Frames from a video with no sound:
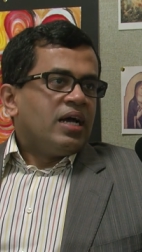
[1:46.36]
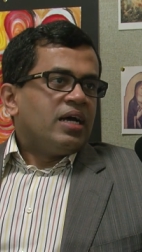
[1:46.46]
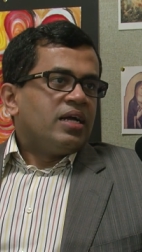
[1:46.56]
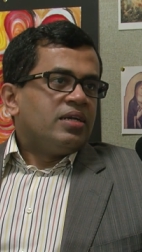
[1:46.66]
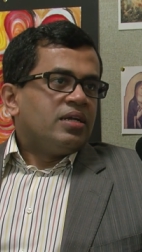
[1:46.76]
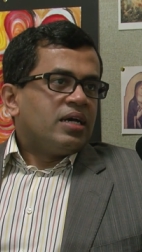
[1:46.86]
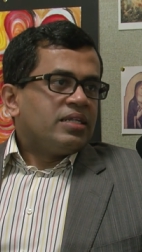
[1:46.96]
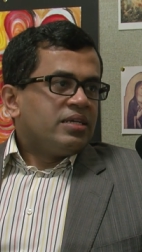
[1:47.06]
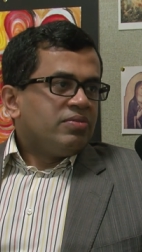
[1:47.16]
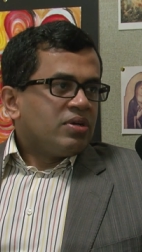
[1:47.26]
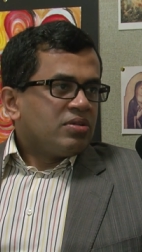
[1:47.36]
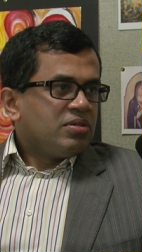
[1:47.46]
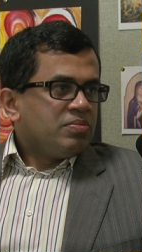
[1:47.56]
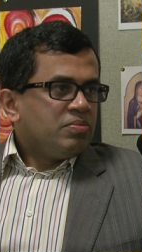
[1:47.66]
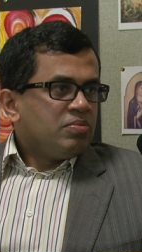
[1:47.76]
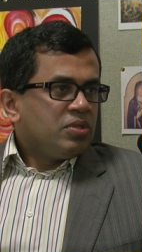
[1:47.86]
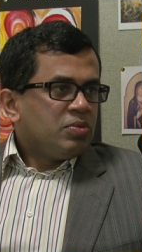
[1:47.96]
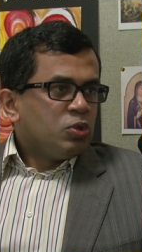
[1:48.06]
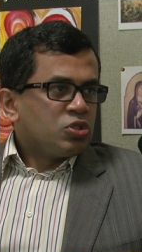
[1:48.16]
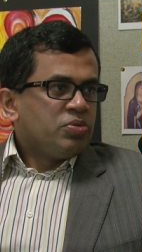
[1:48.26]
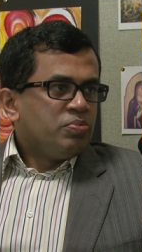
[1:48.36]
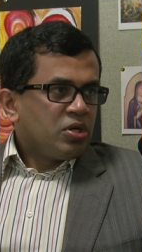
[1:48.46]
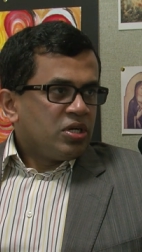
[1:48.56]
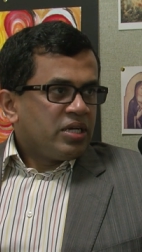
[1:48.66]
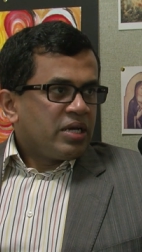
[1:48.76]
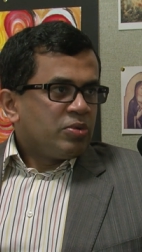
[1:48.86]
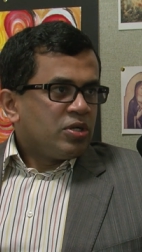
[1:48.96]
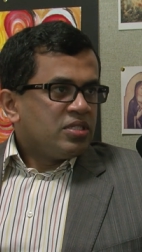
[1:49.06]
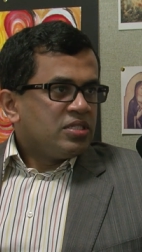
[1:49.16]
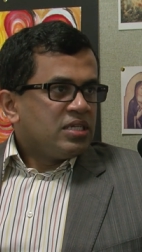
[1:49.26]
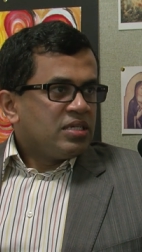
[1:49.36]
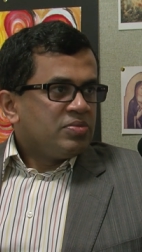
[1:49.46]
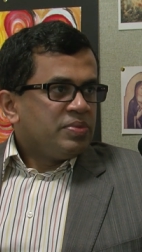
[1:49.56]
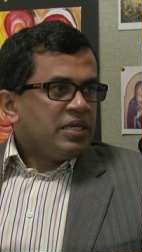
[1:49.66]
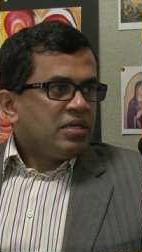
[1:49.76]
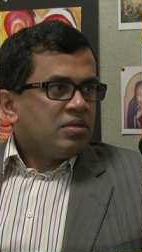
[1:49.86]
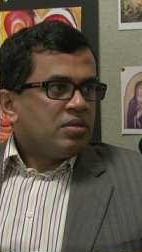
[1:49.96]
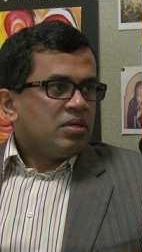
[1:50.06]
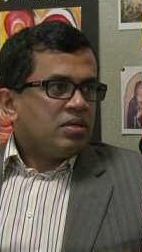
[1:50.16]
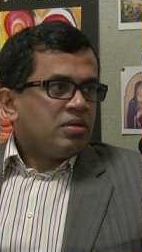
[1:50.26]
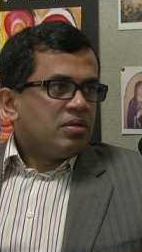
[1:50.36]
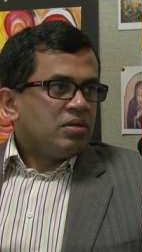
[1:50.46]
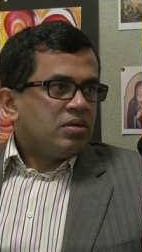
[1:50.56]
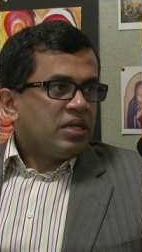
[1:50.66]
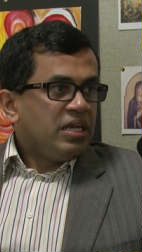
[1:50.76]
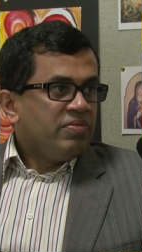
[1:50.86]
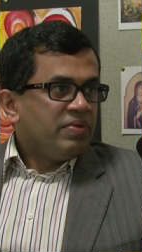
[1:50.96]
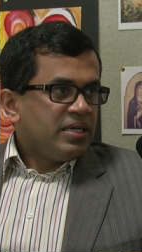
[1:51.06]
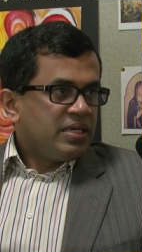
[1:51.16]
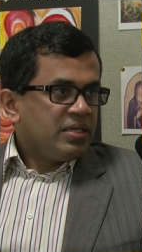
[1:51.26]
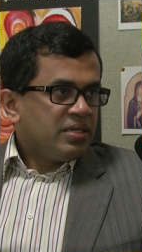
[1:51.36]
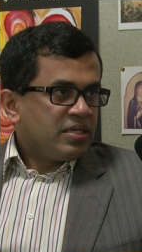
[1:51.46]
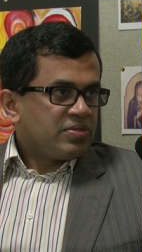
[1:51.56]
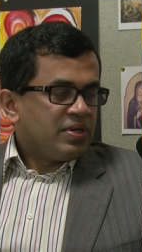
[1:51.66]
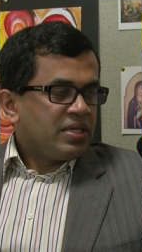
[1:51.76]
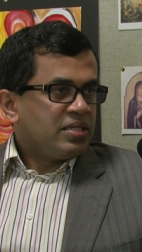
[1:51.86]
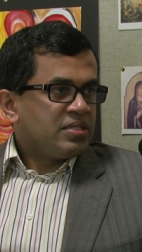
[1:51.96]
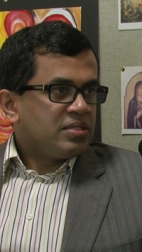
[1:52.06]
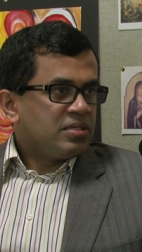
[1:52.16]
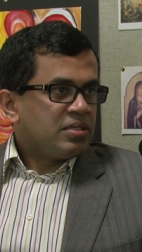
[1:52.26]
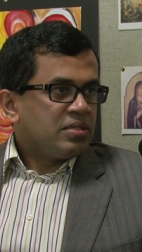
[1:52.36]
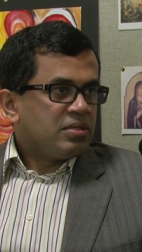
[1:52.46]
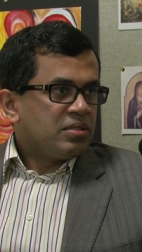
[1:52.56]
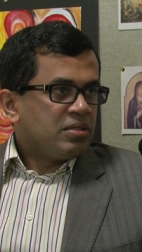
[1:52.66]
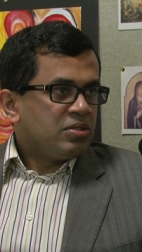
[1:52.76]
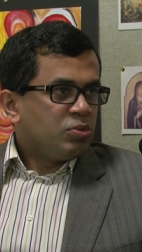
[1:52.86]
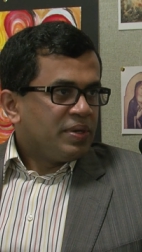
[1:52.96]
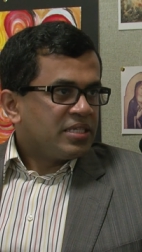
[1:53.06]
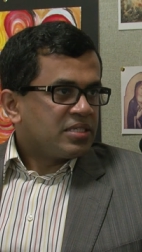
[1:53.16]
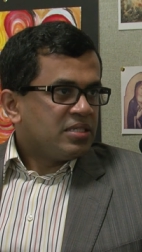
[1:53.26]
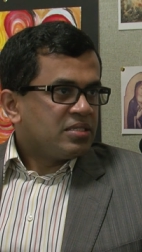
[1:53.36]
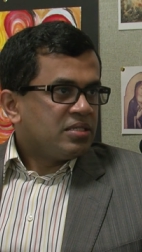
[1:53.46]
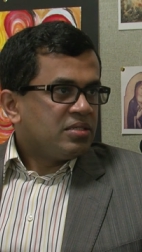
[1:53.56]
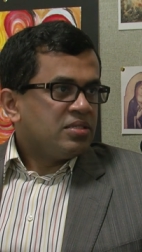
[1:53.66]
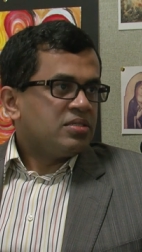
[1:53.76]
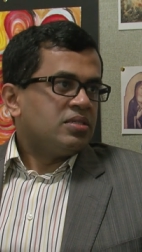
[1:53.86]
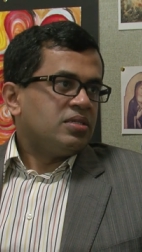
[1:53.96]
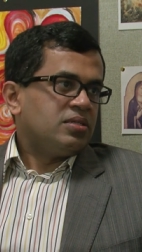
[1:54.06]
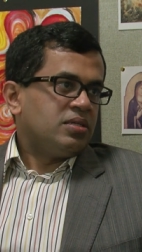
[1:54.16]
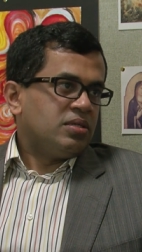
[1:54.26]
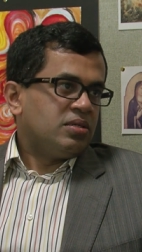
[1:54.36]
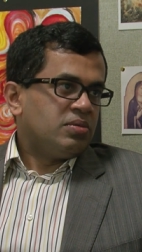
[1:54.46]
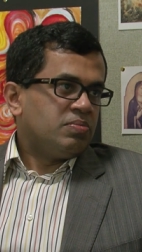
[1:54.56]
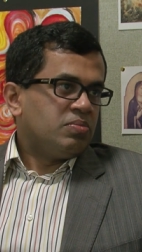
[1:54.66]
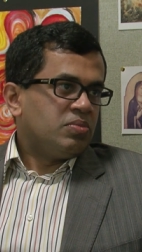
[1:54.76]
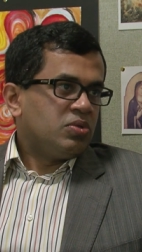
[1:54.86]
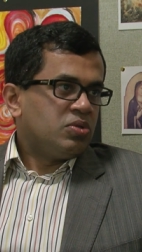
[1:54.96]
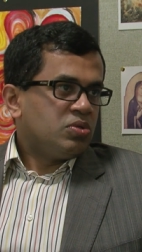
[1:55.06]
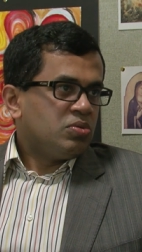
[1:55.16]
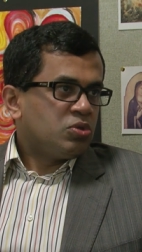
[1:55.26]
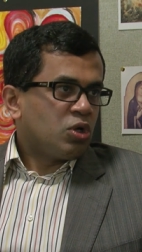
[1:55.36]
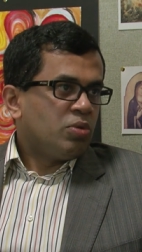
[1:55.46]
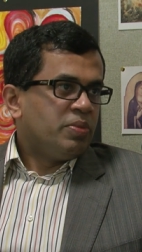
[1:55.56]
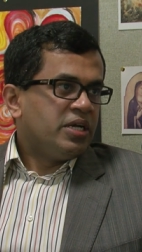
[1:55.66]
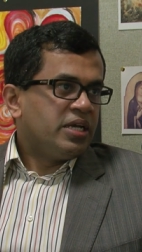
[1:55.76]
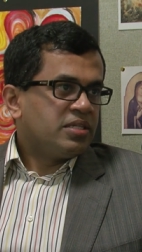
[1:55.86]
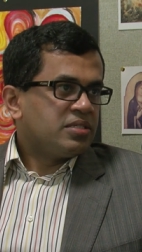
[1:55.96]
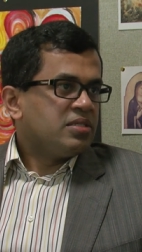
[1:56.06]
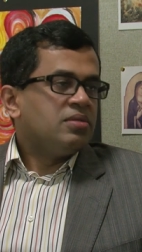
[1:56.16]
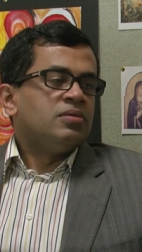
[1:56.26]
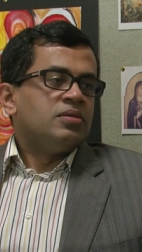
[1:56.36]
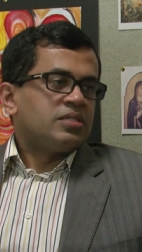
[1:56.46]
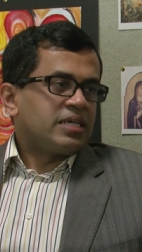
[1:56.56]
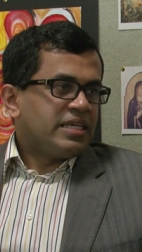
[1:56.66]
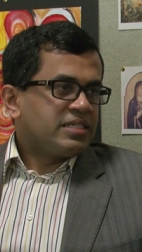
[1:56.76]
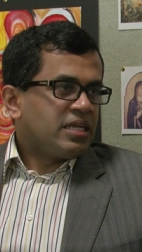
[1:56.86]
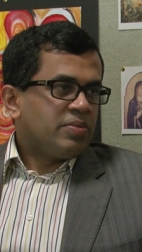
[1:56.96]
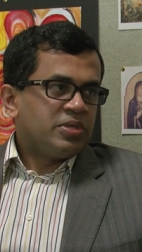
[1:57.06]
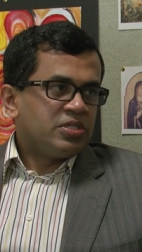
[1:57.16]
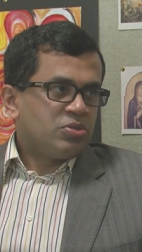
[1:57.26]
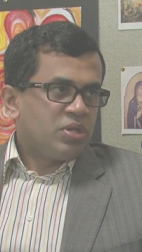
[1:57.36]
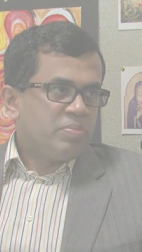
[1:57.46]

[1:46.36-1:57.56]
And I think one of the most important typologies that is being reinvented as far as Dubai is concerned is tall buildings, skyscrapers, you